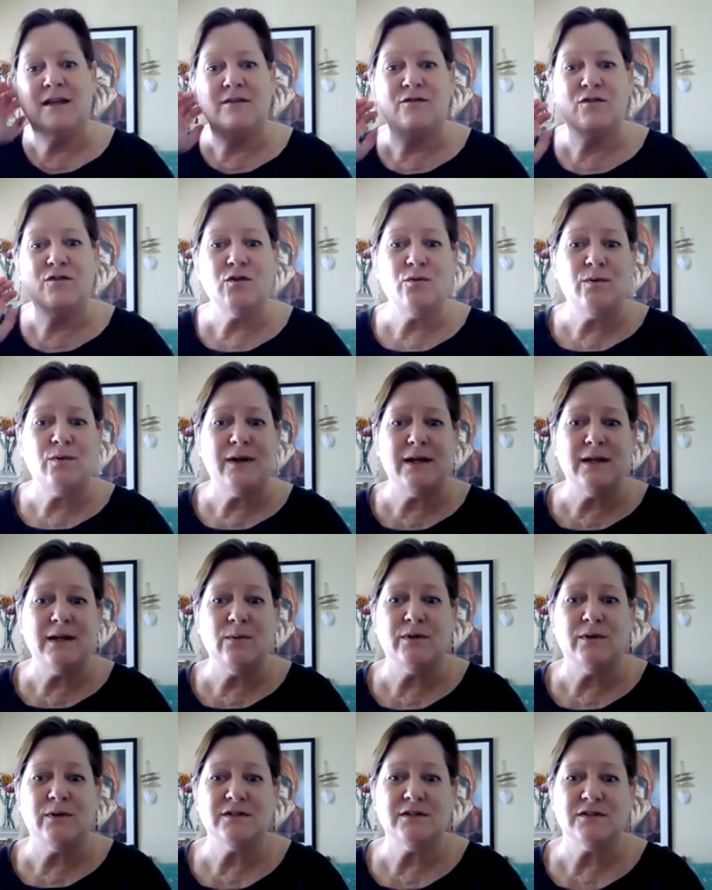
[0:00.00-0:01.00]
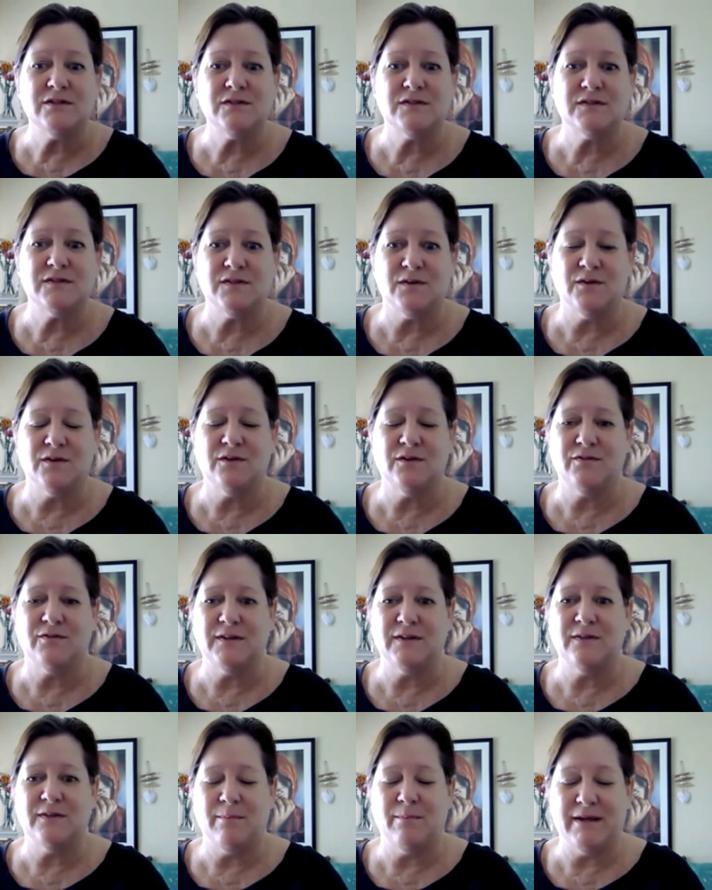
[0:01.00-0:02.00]
if you really want to serve
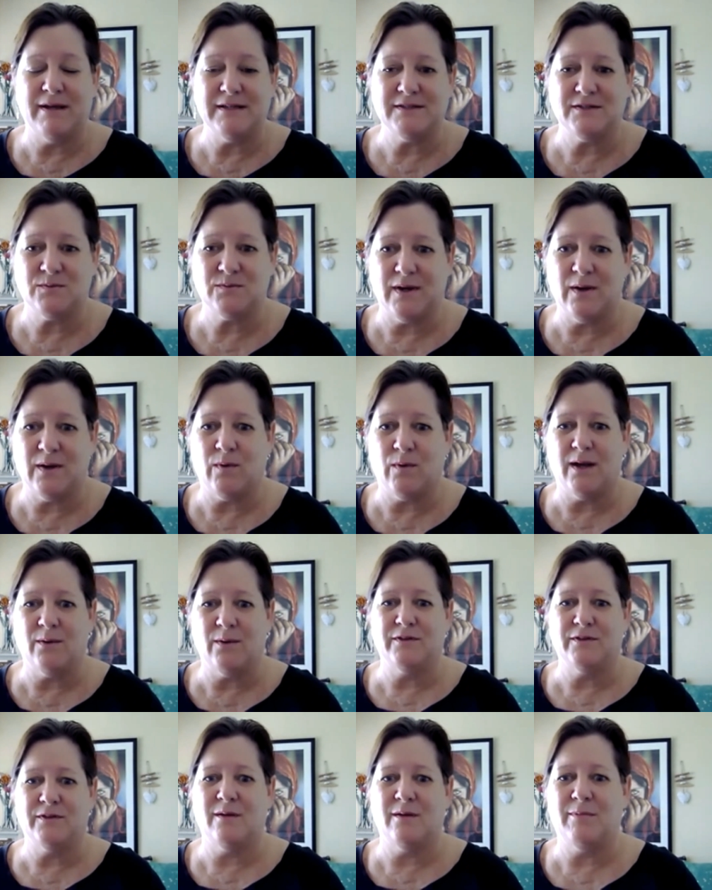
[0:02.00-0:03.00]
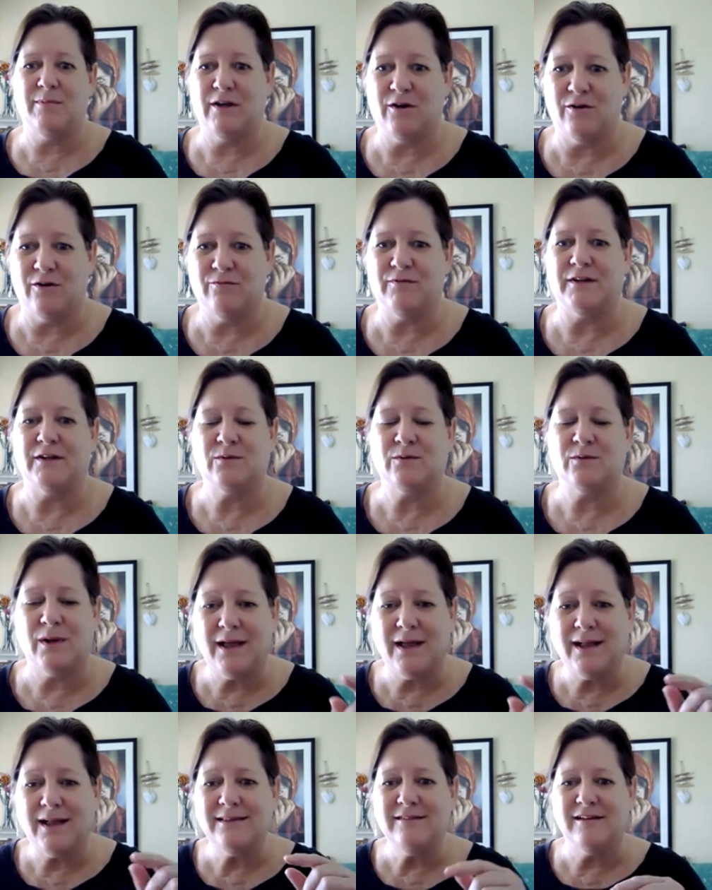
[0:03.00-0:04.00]
in the best way, why would there be conflict?
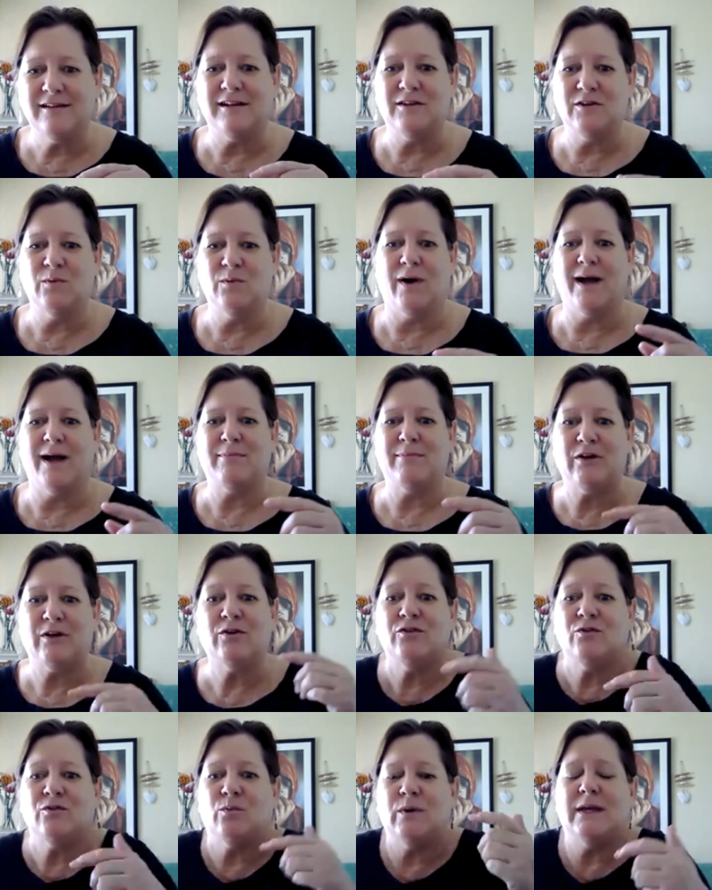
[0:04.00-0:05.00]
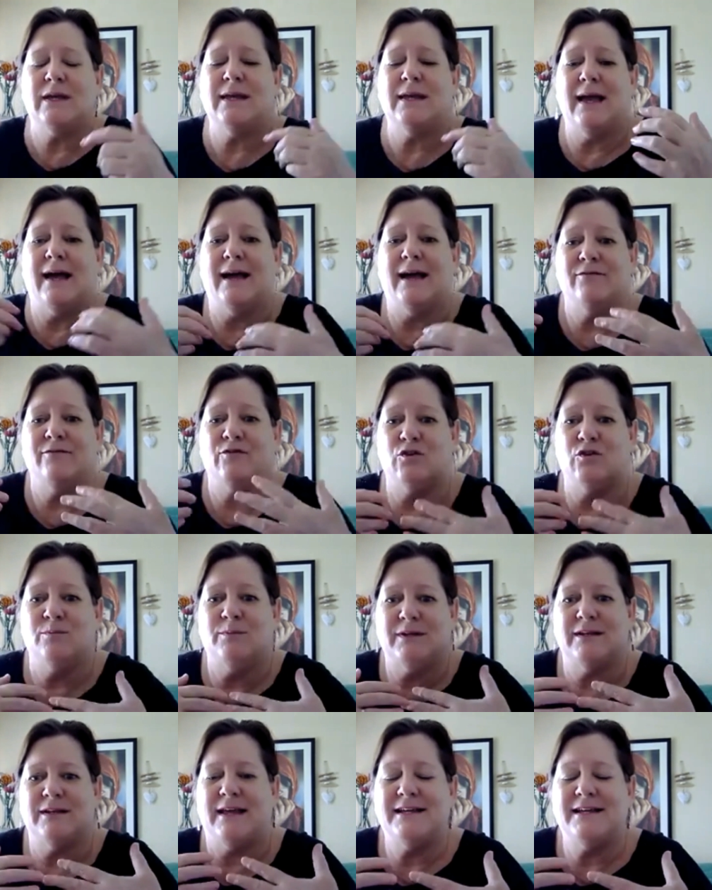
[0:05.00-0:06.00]
Well, I'll tell you why because we have
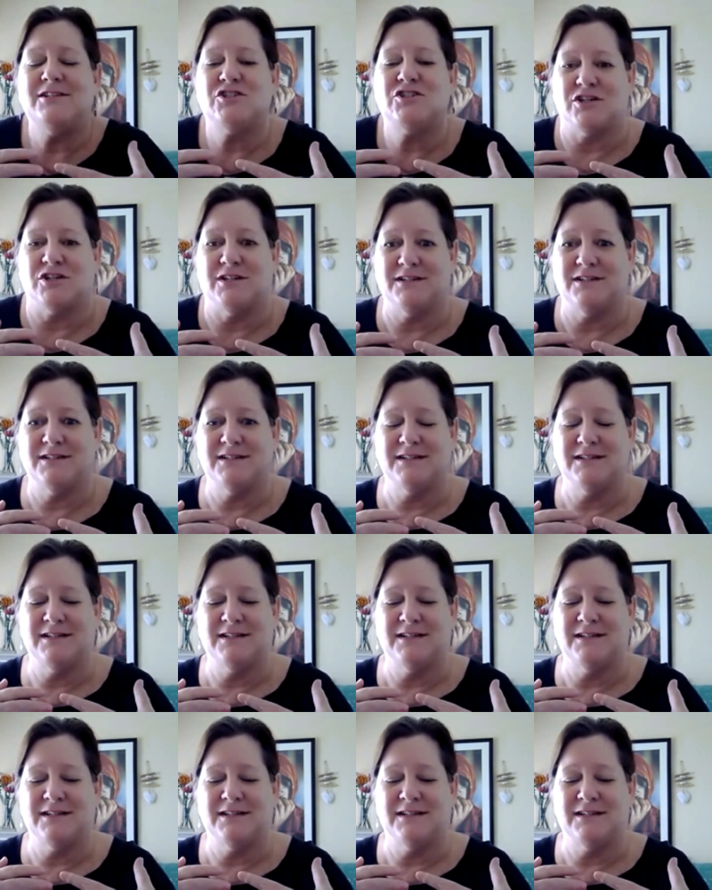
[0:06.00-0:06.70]
human nature.